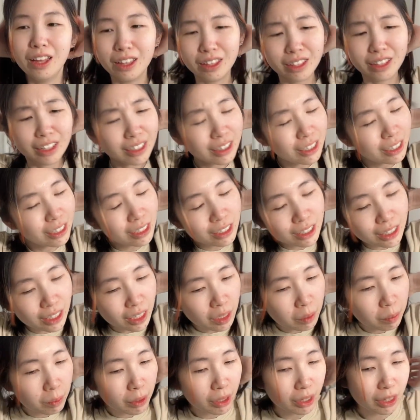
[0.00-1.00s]
And it didn't
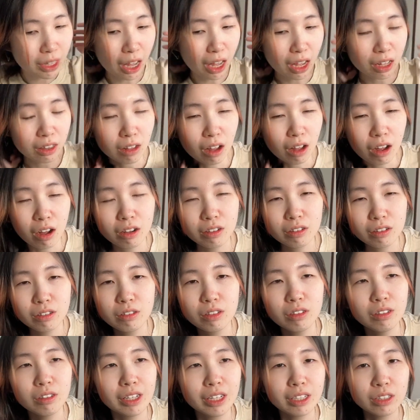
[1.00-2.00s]
take me that long
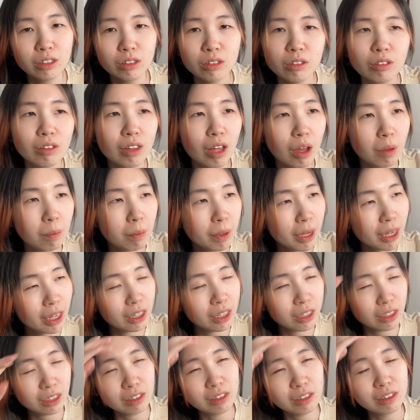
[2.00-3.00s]
to like do that
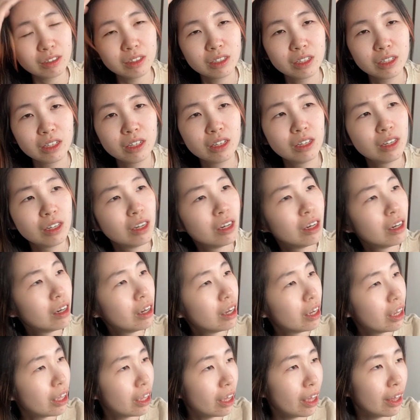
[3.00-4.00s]
page.
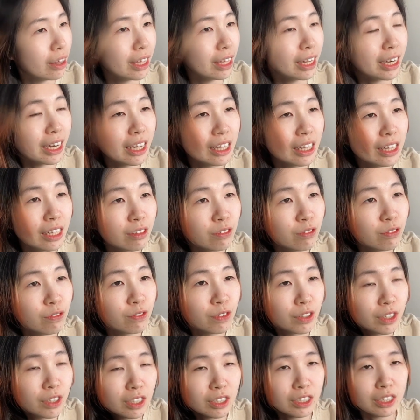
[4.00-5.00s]
And then I like
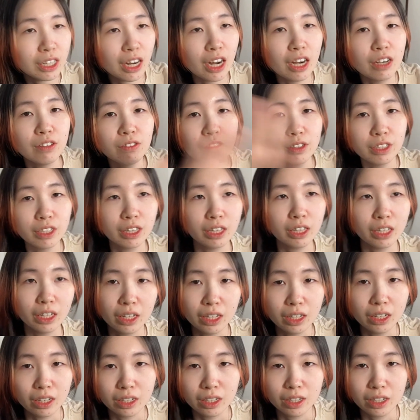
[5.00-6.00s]
finished
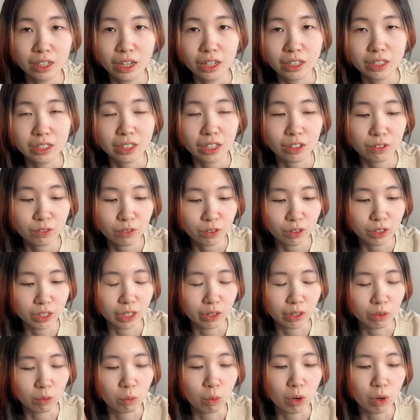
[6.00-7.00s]
everything except for
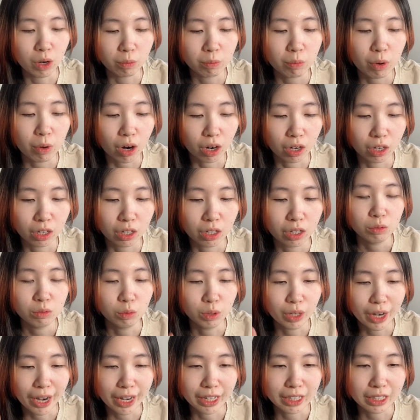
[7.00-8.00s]
like one part where
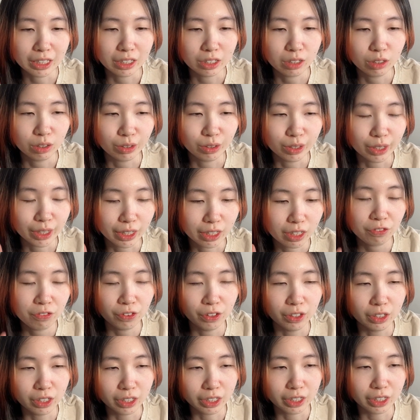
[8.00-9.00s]
I need to like
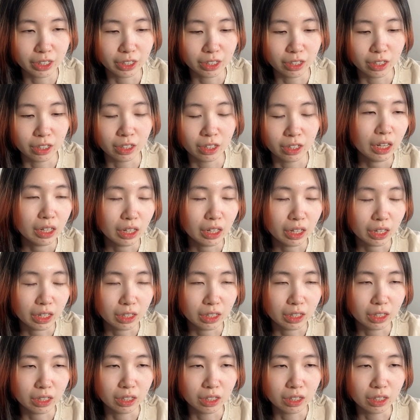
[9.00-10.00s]
fill in like
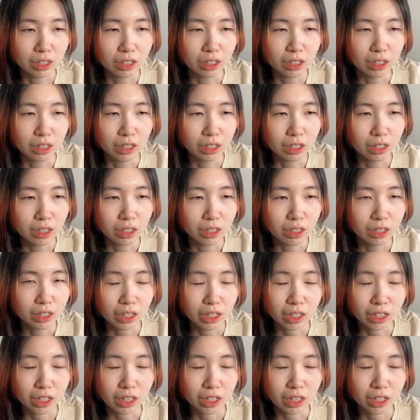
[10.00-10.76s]
a